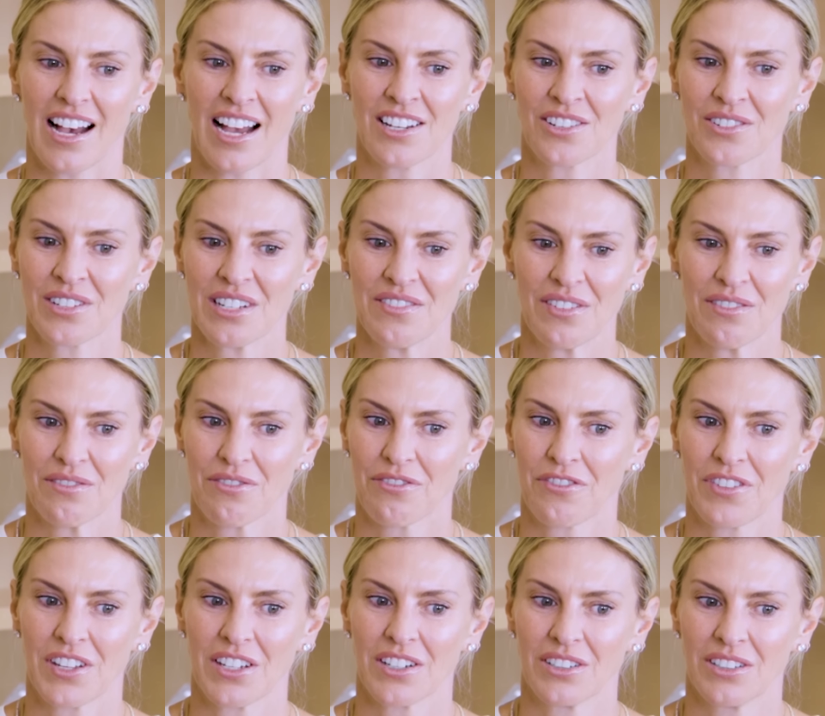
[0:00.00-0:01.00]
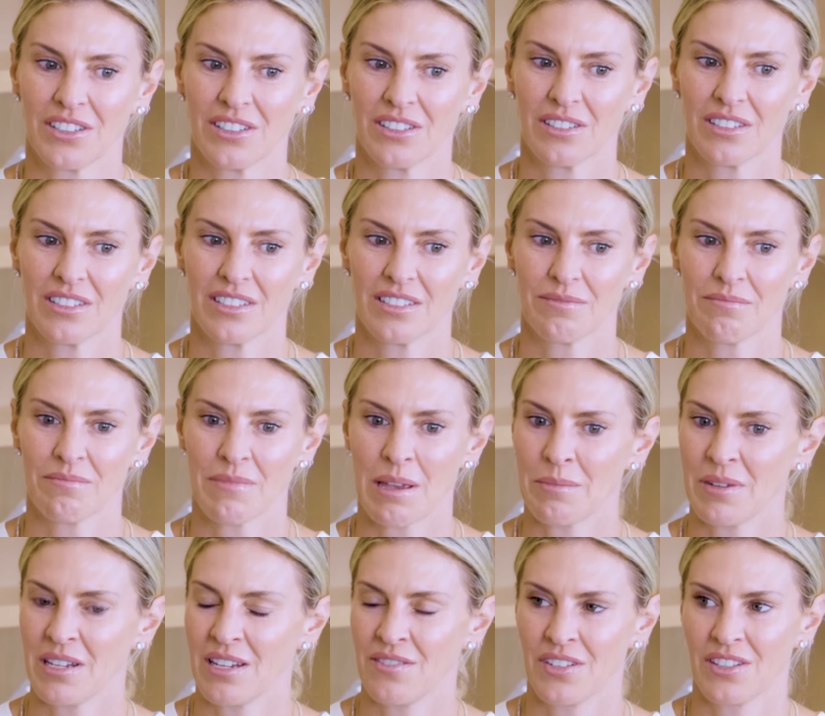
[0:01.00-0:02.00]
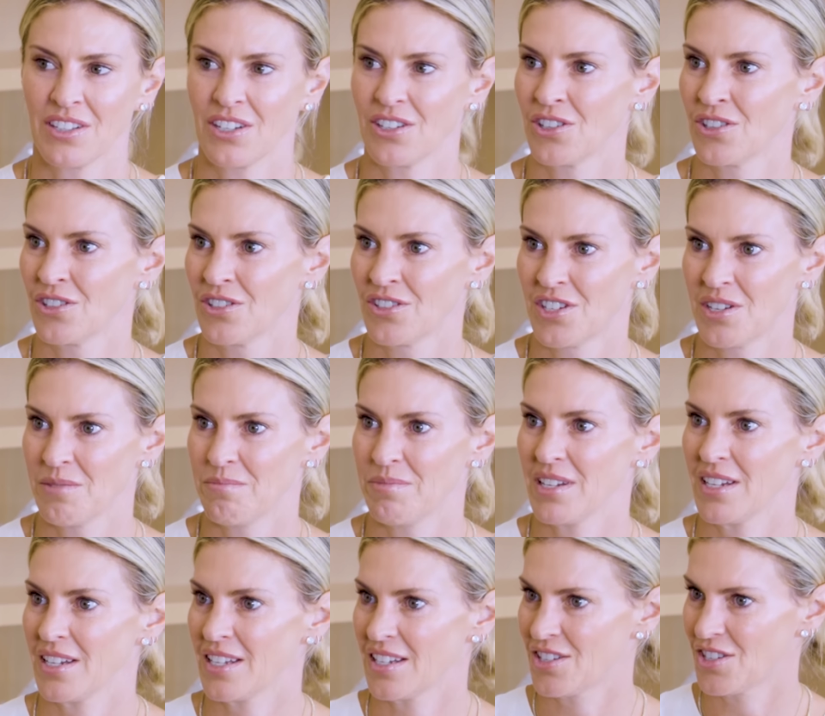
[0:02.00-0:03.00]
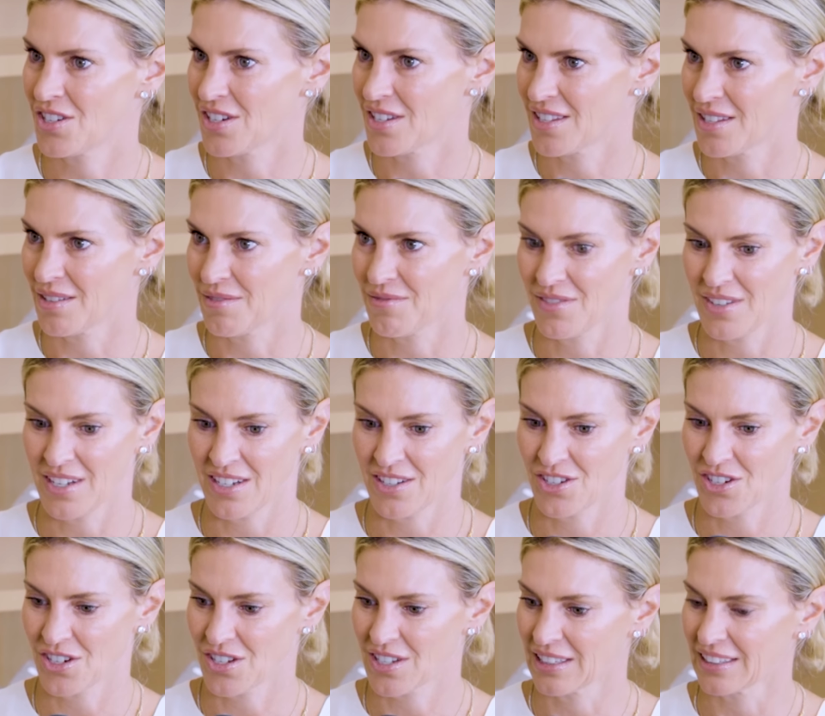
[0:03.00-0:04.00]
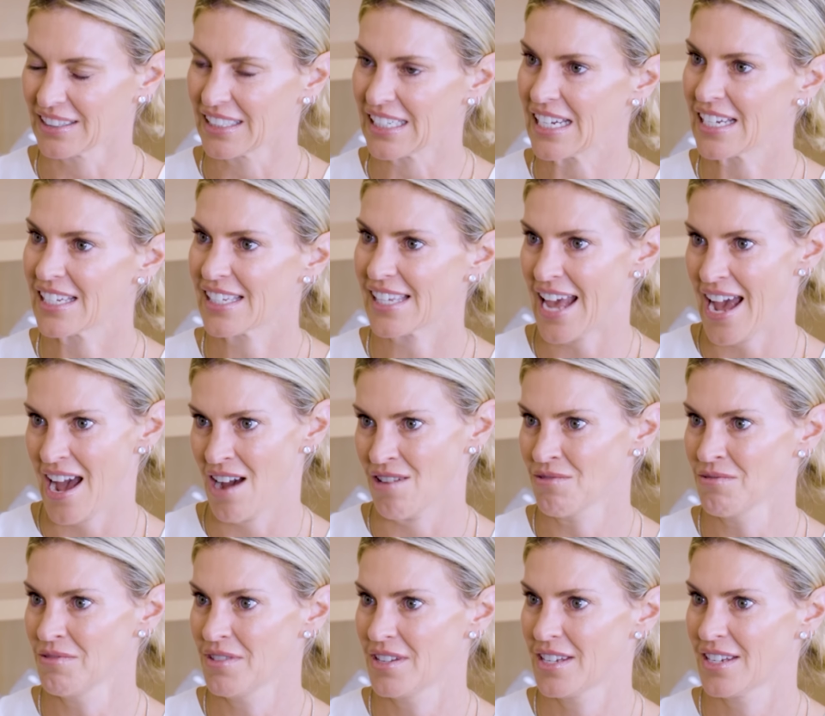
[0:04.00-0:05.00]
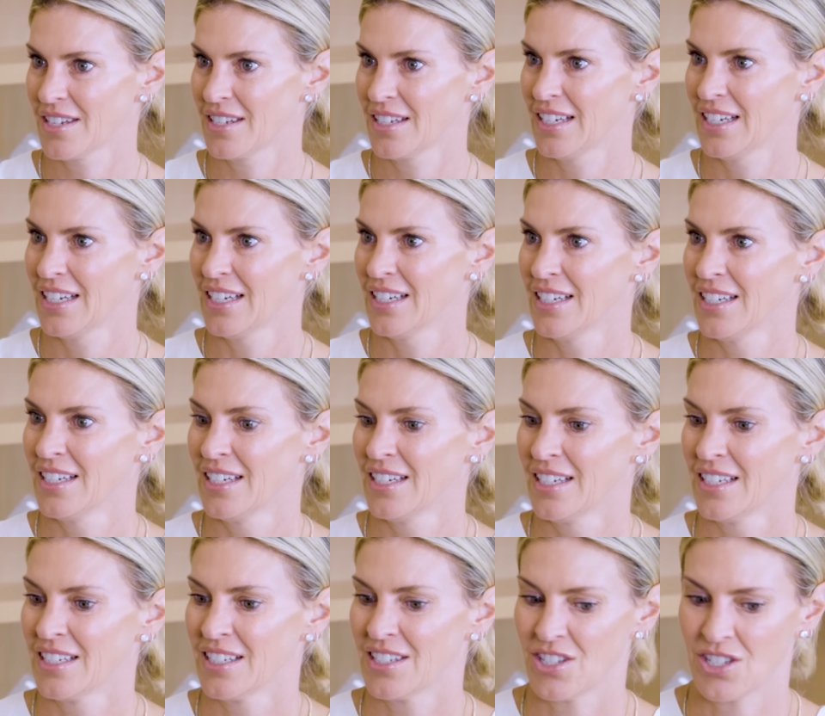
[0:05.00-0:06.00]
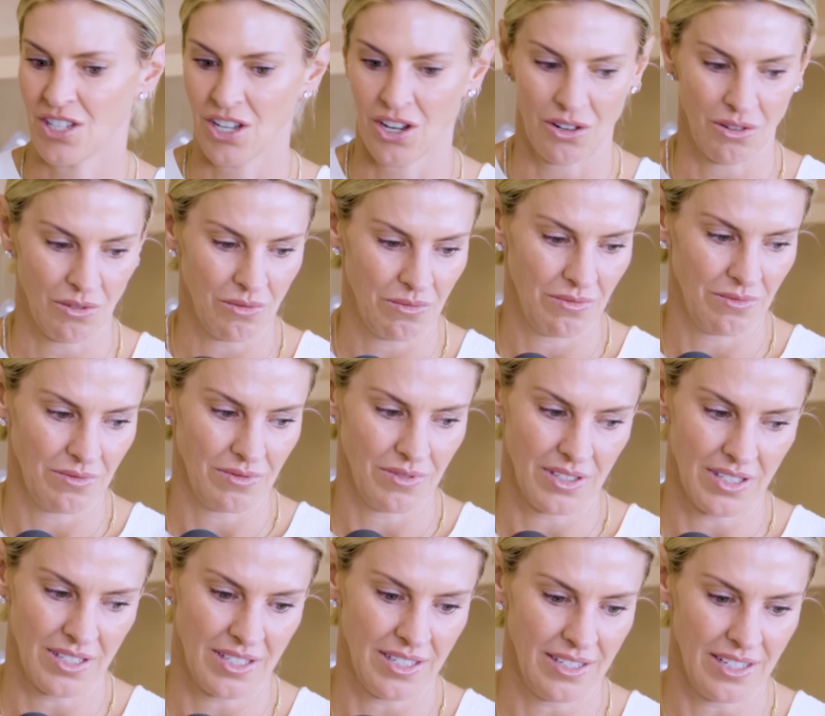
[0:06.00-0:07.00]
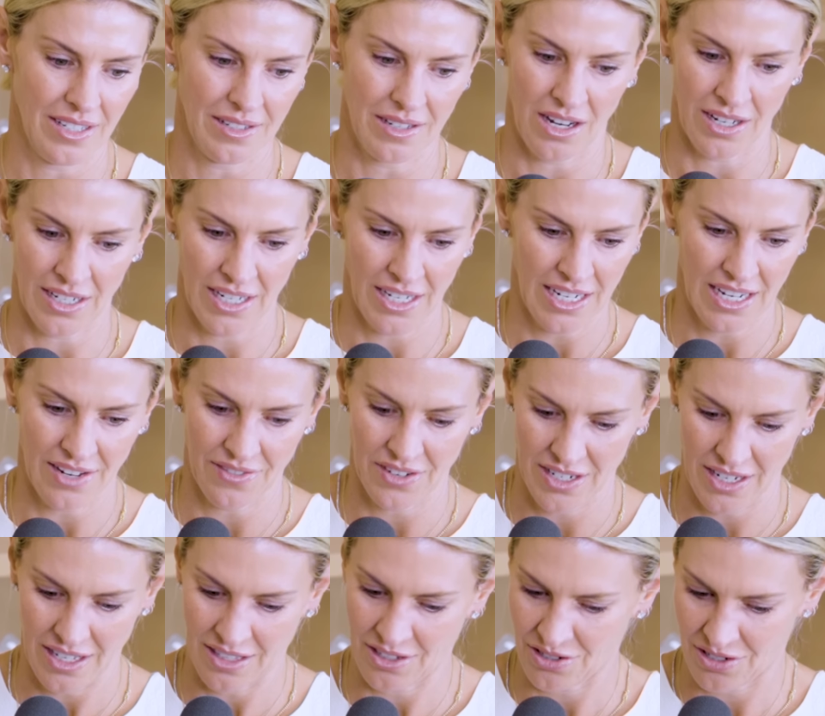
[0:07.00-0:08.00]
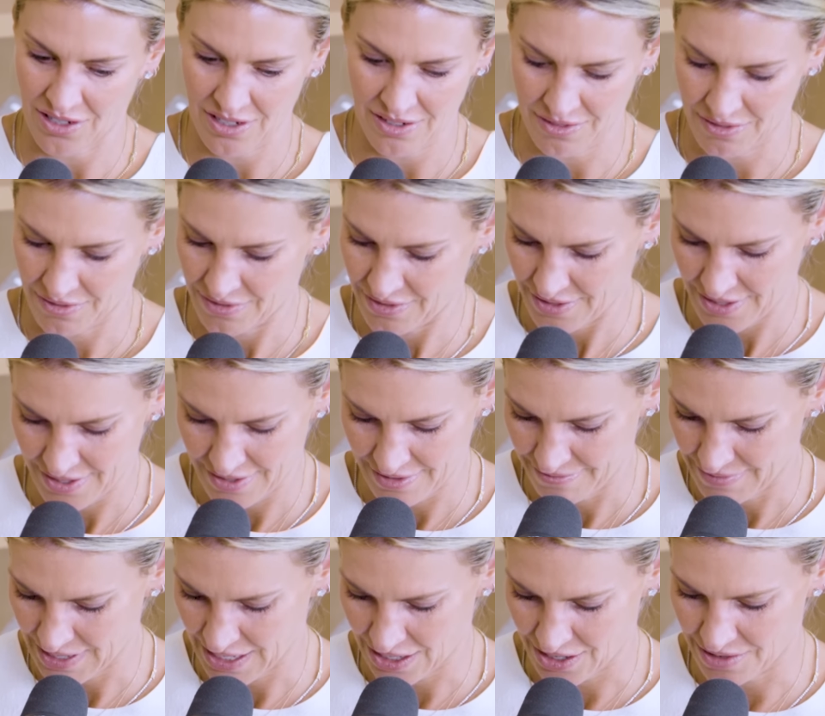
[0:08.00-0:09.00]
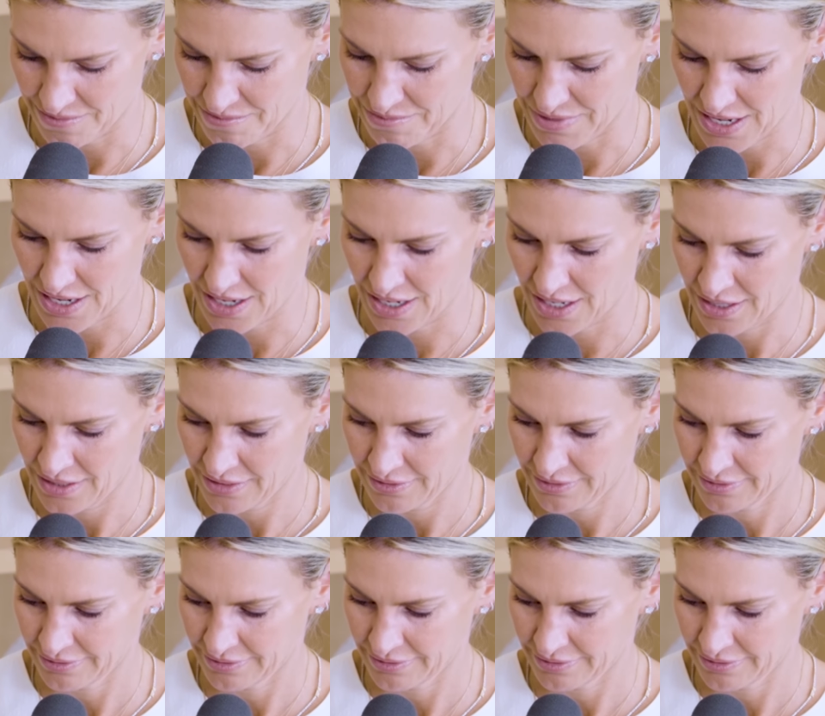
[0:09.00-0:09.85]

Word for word: I don't even feel maybe even the urge to pee. It's just that it just leaks out. Mm-hmm. So on any given day, there's a, it could be